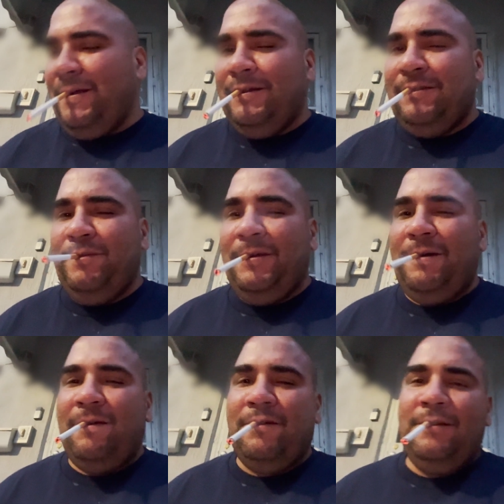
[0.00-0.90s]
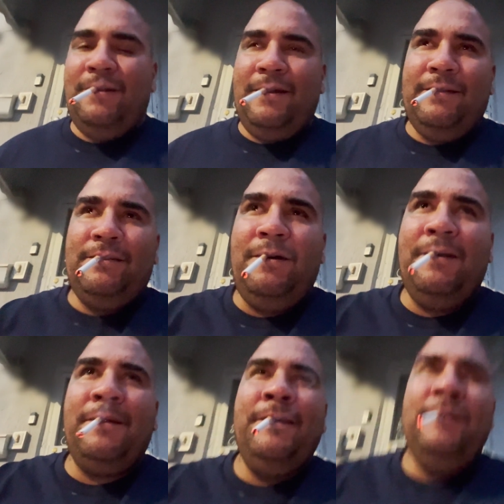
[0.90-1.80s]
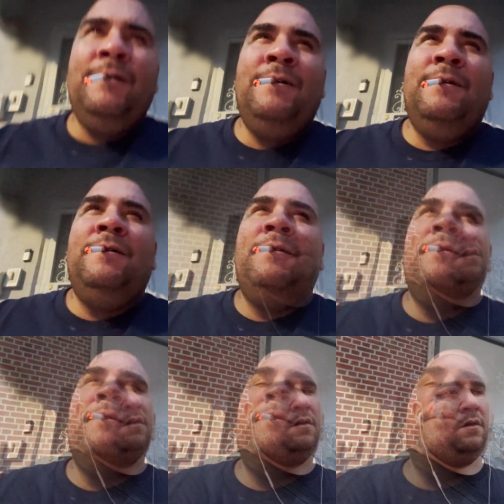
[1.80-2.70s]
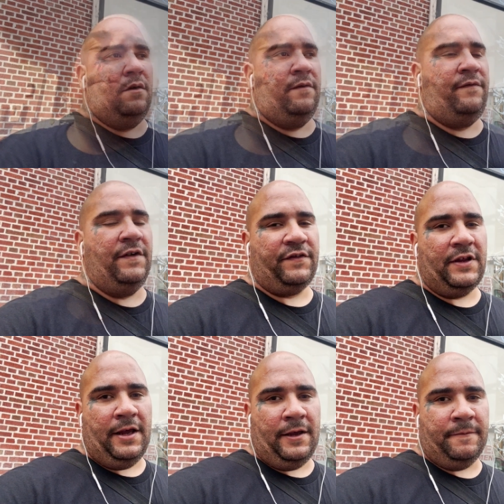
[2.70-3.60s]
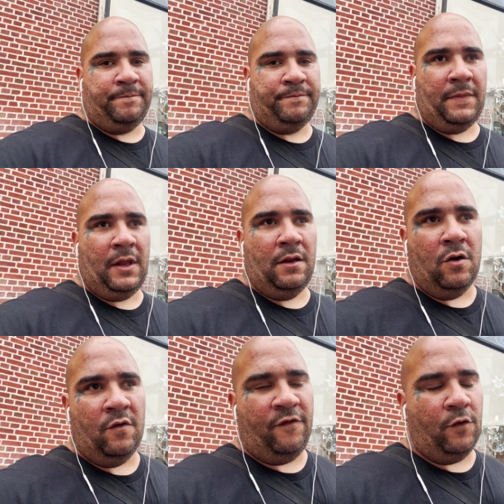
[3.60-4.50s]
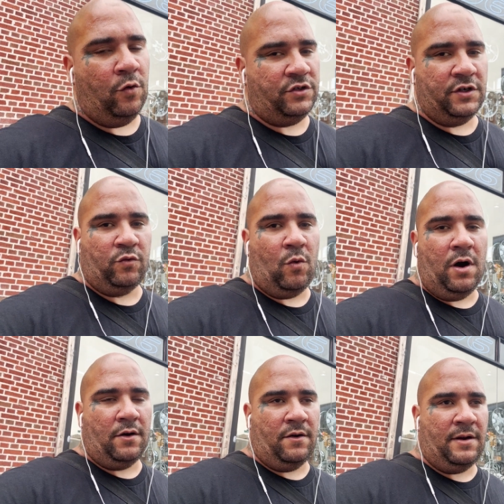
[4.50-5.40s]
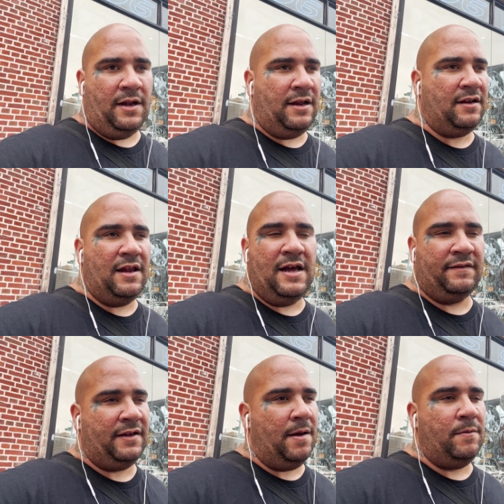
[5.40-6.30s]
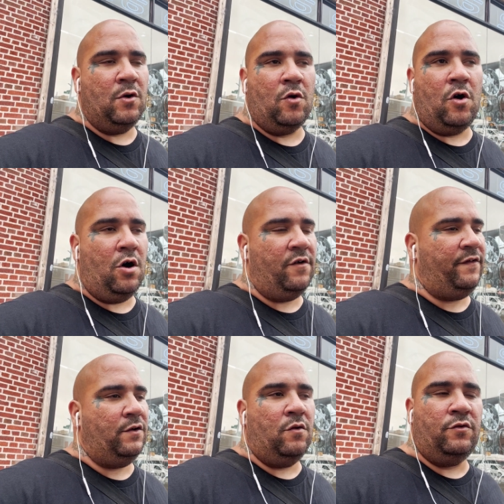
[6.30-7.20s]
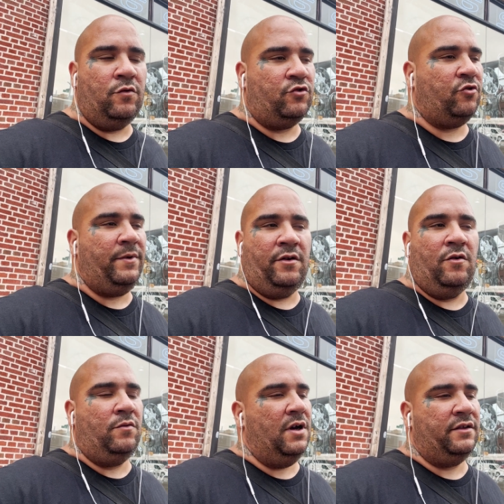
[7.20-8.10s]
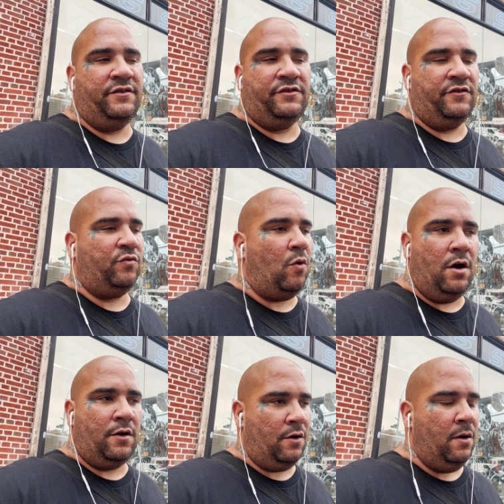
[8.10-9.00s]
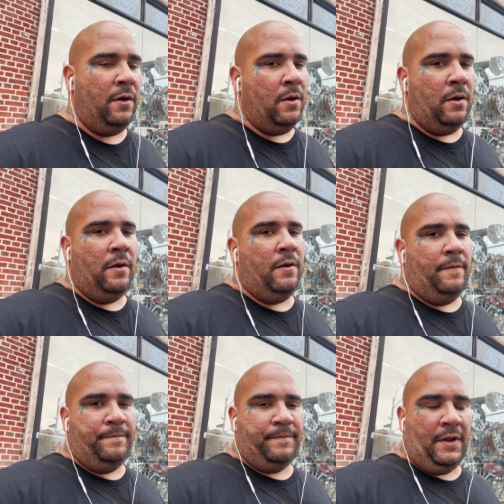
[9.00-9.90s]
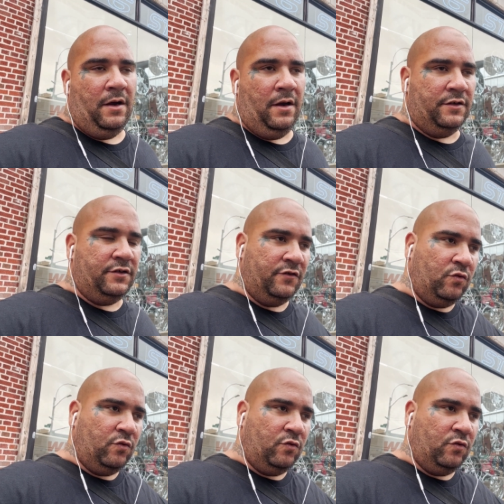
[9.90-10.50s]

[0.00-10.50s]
out to be harder than I thought fifth day, no food, just water. Not like last time, no coffee, no Nutrament, no nothing, just water. Uh, just